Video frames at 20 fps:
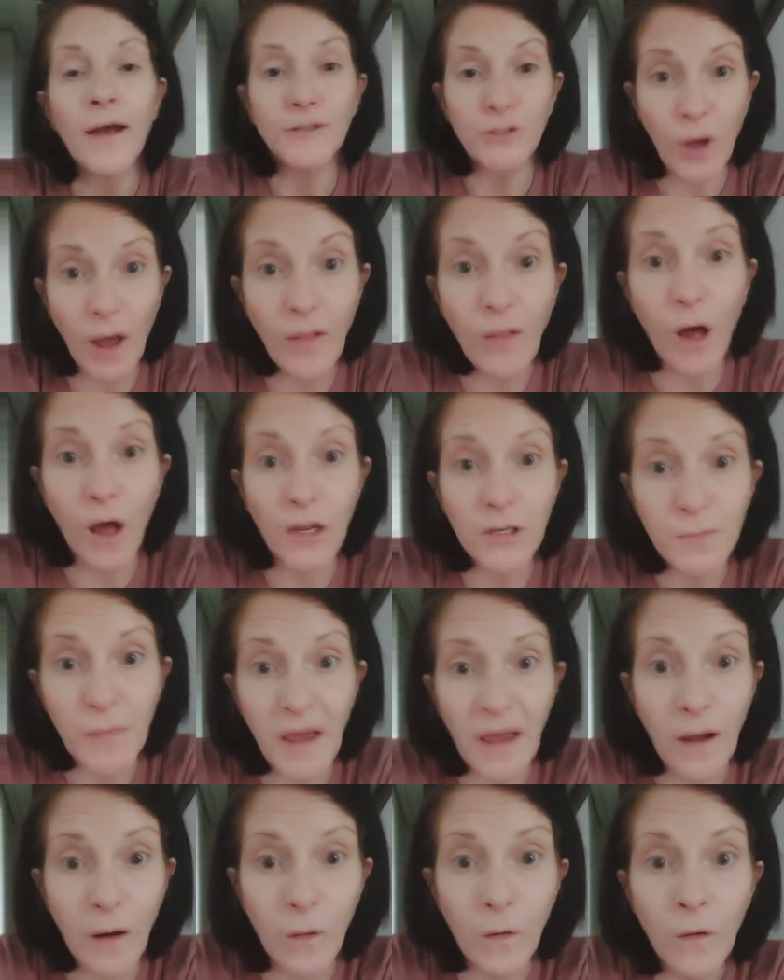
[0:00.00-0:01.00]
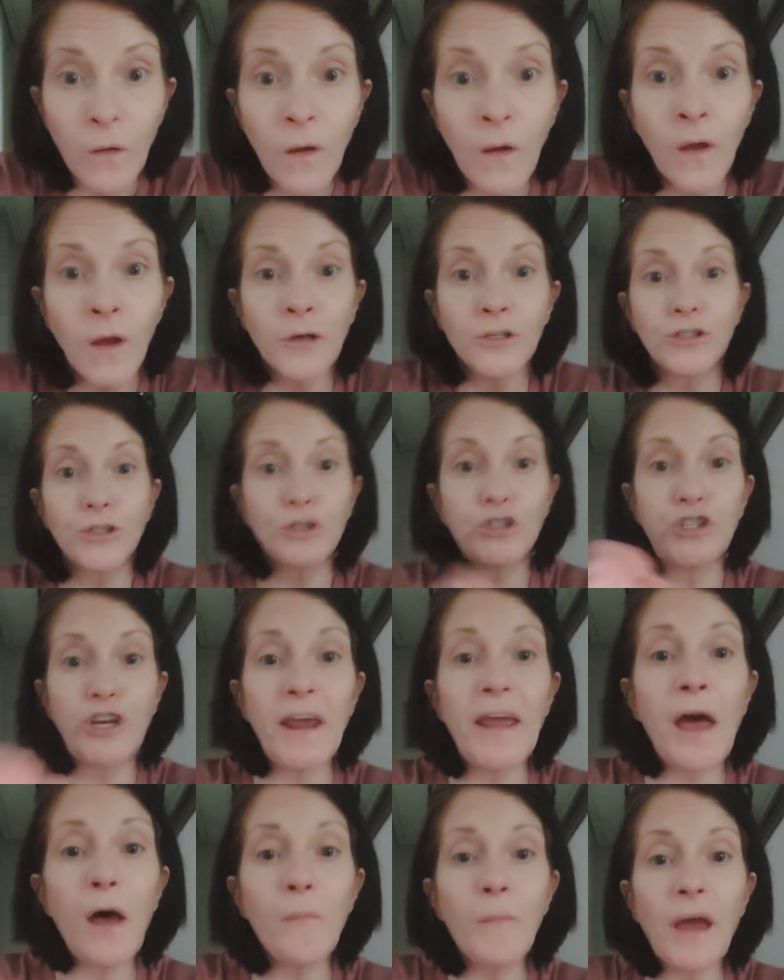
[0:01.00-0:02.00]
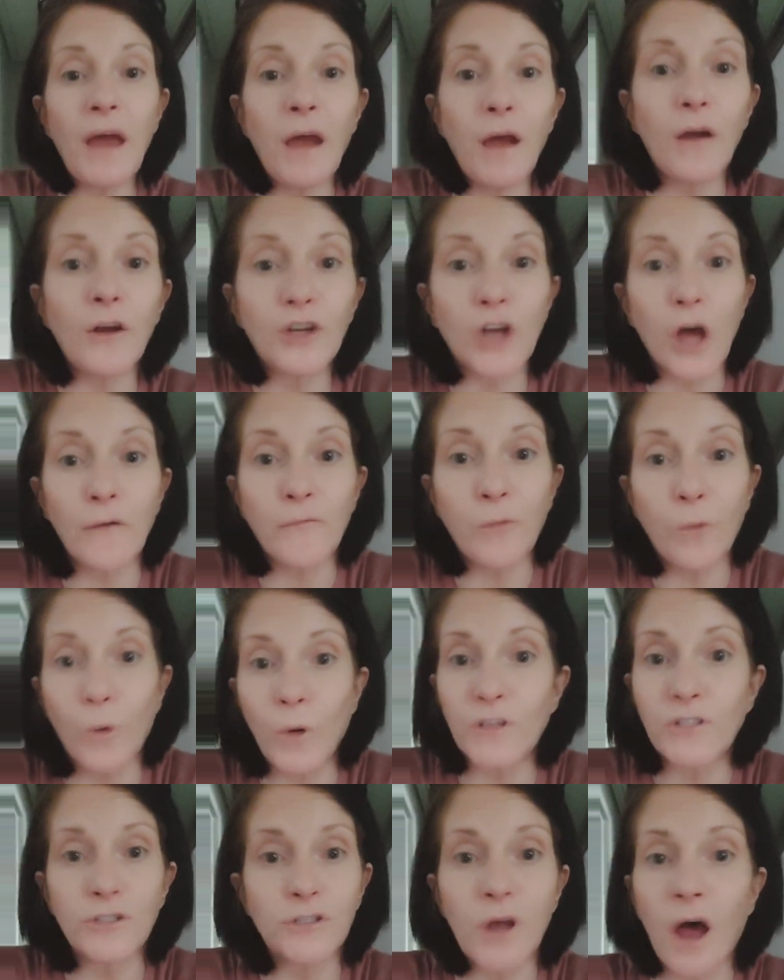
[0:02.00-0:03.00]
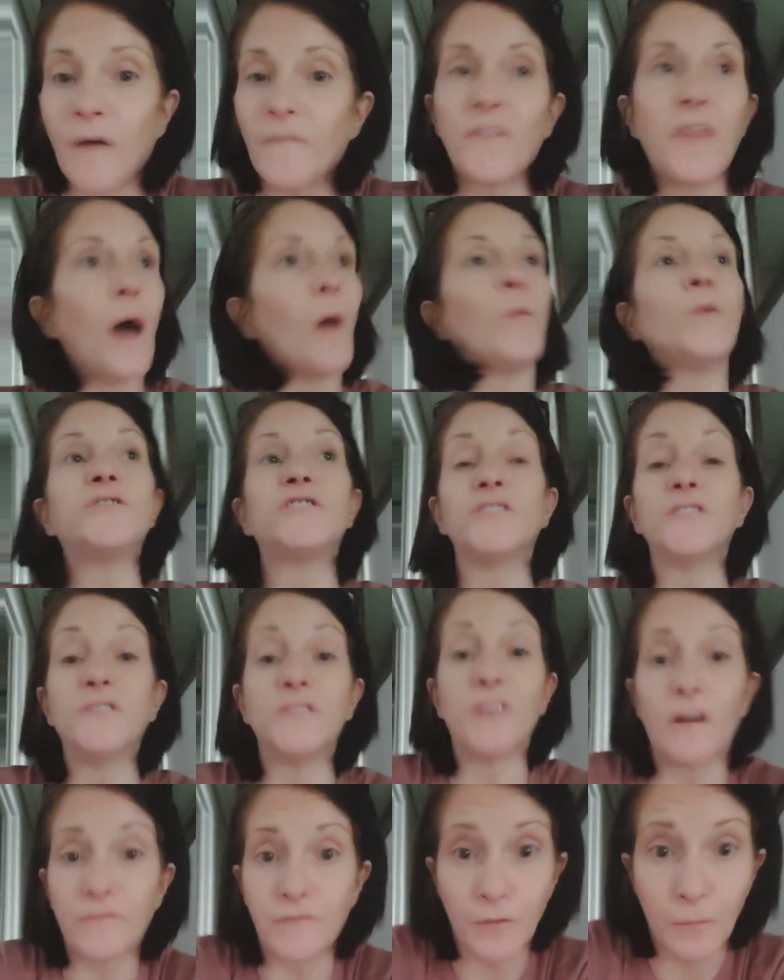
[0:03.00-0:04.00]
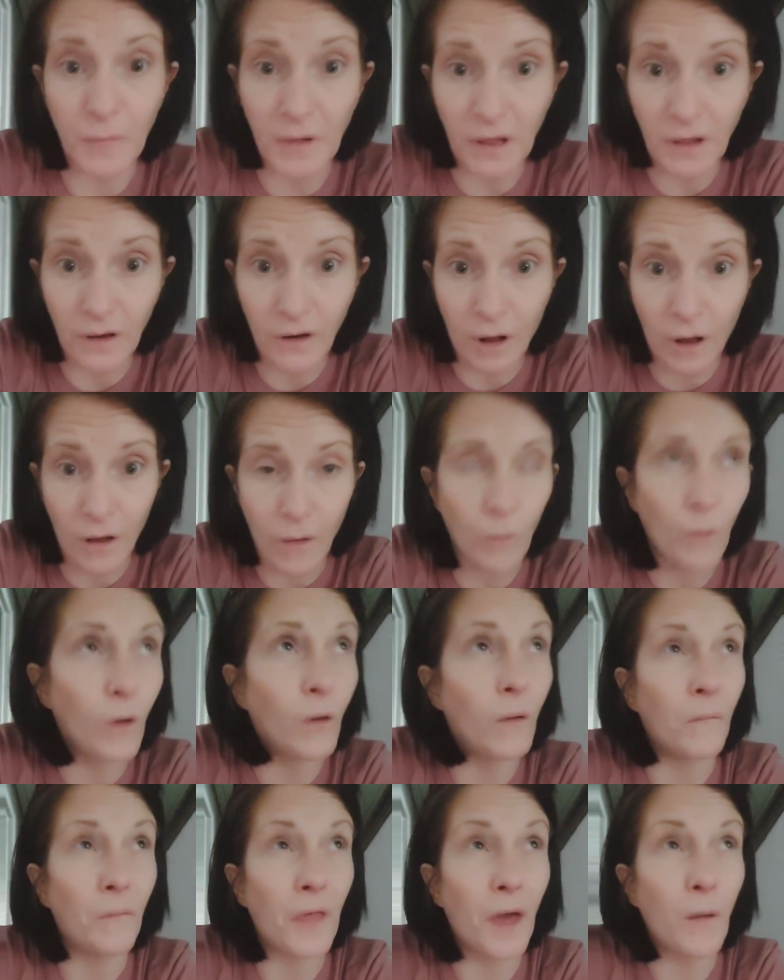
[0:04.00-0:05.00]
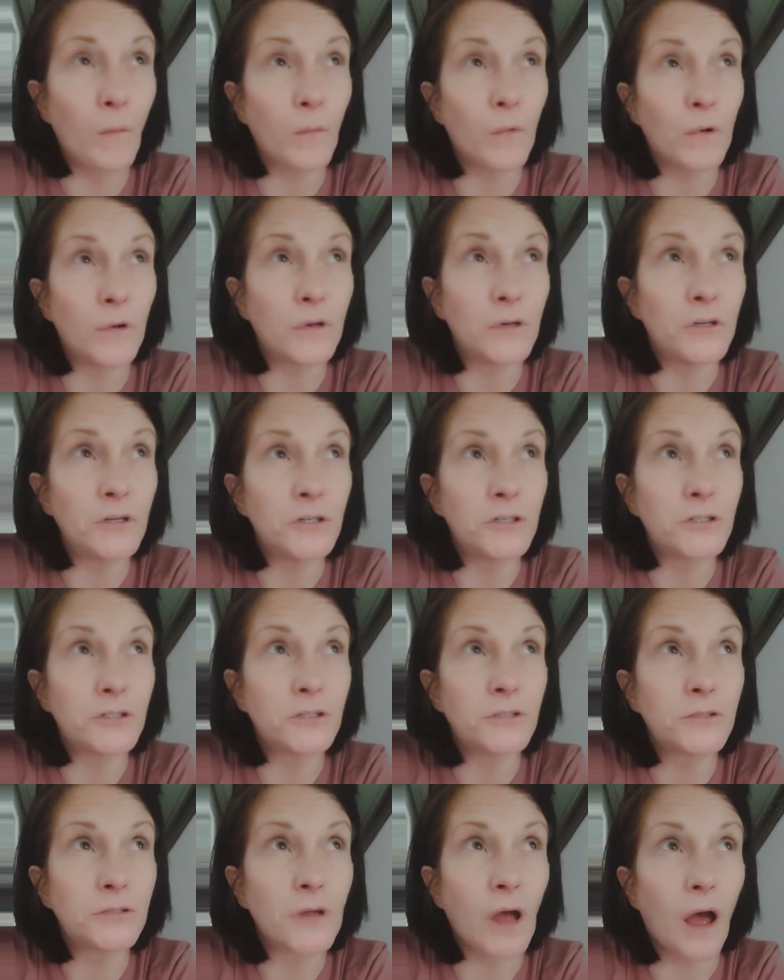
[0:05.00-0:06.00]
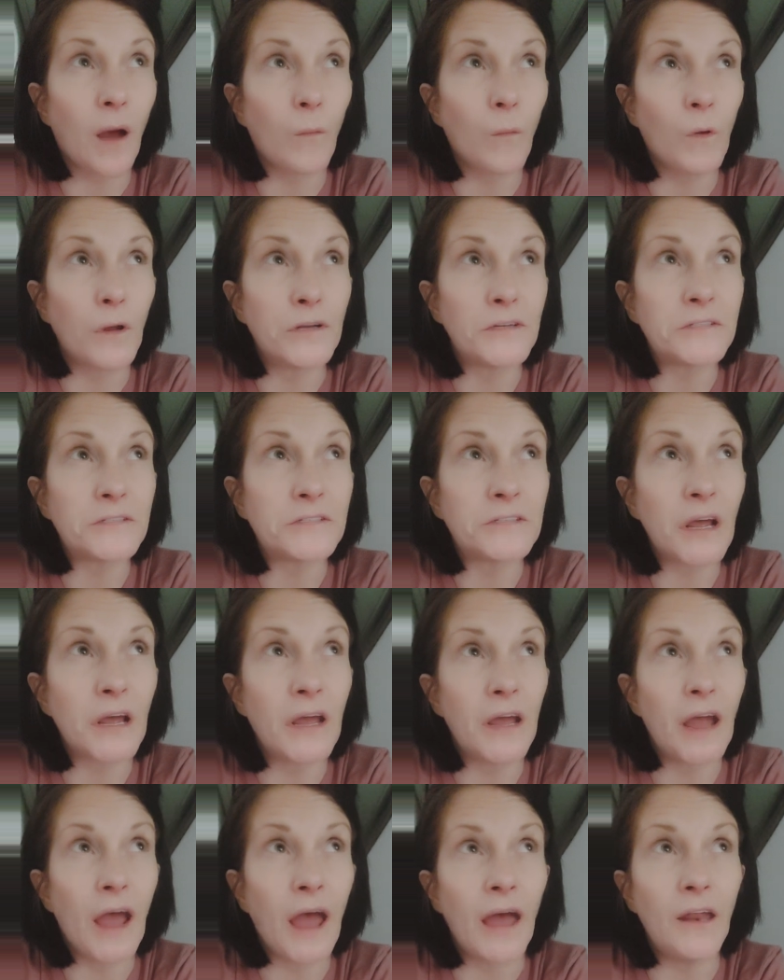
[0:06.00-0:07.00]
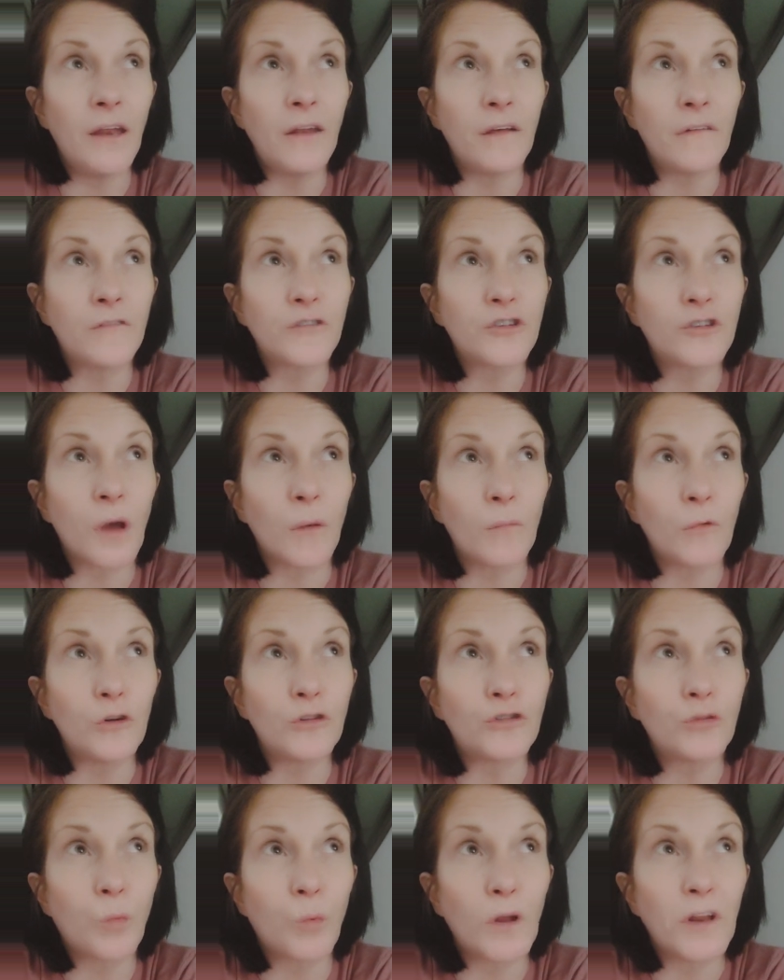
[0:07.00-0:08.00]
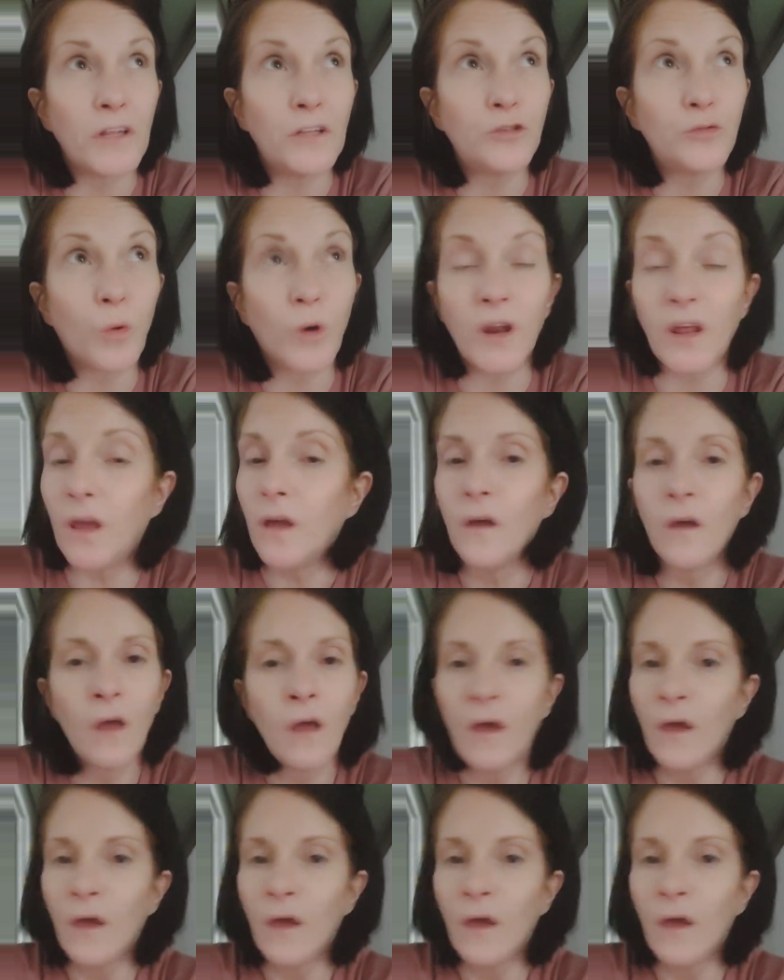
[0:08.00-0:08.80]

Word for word: So I lost my hair. So she cut my hair and cut four inches off. That wasn't enough for me. And I, uh, well, that was I want to say end of summer 2020.